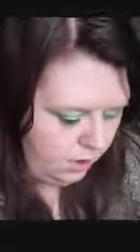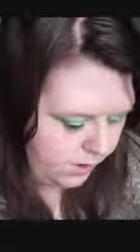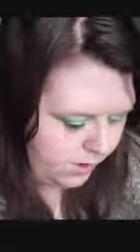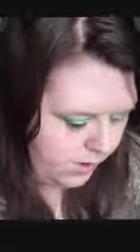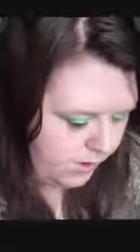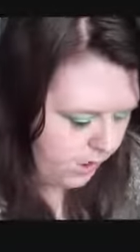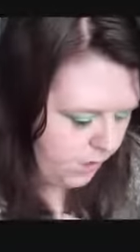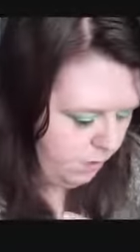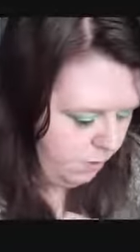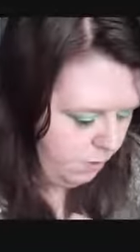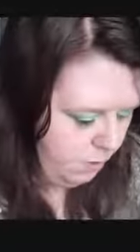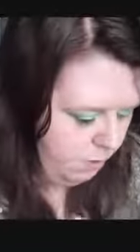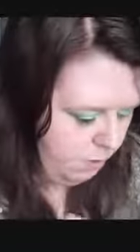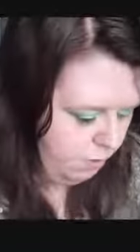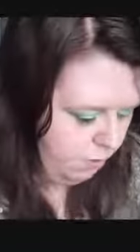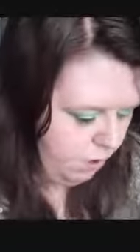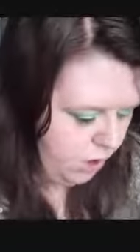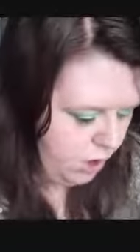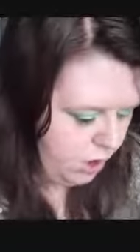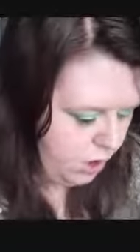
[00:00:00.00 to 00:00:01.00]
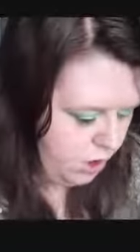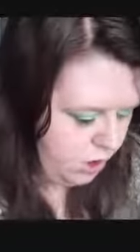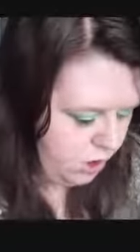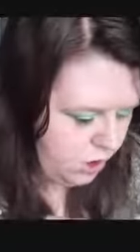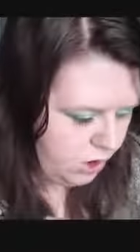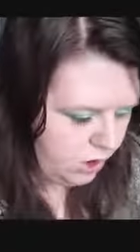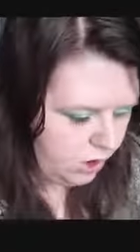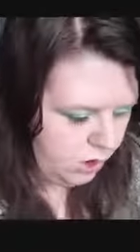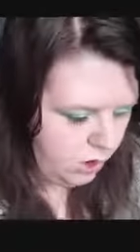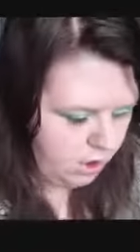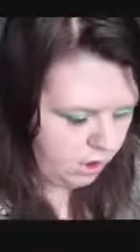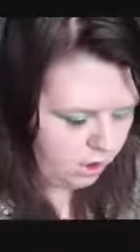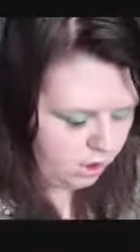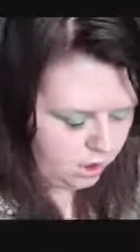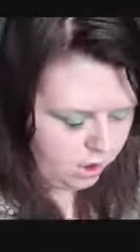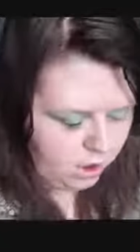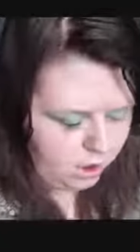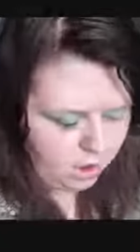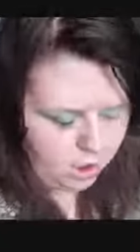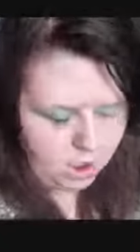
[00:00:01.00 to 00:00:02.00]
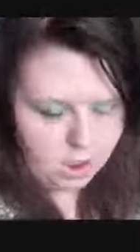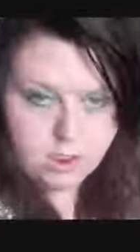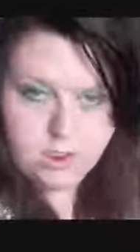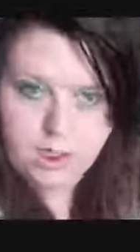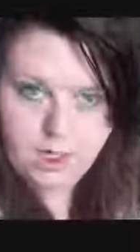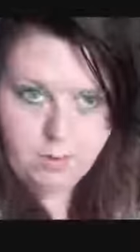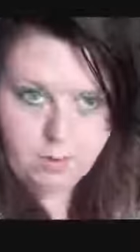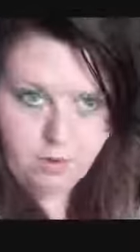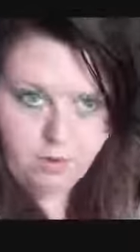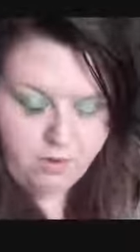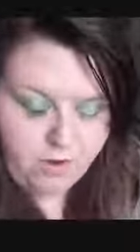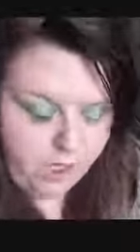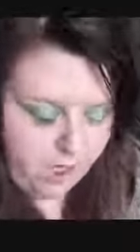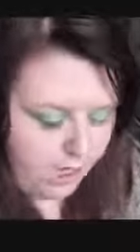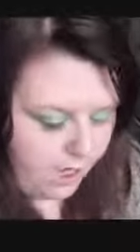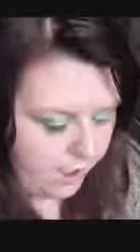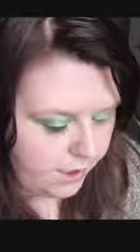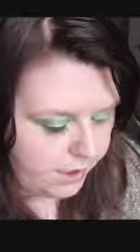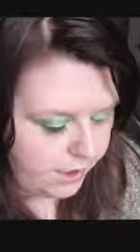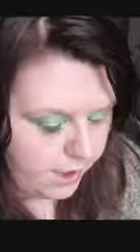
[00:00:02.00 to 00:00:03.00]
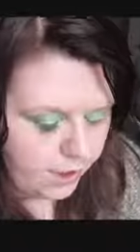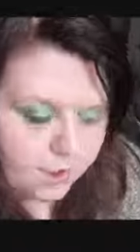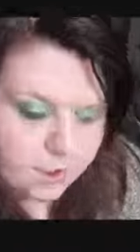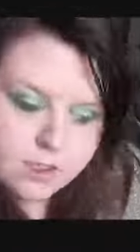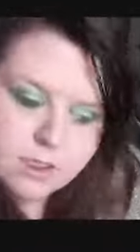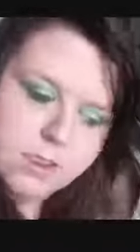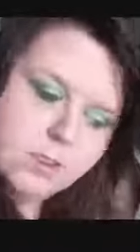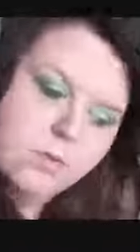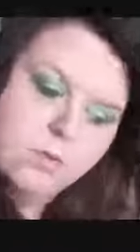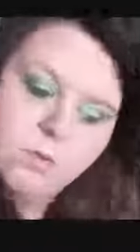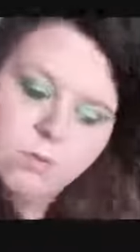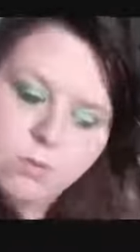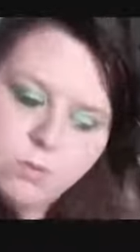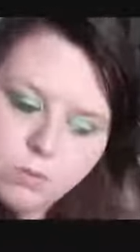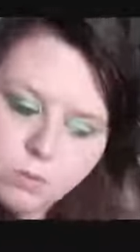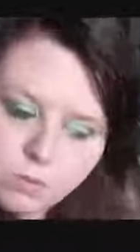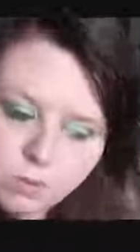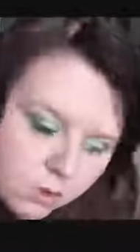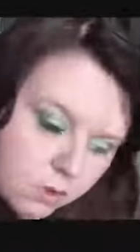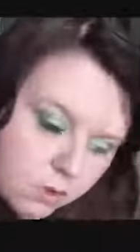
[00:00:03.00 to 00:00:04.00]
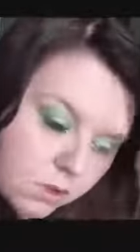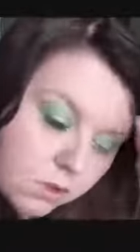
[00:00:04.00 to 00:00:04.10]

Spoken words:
and use the same brush and tap off any excess.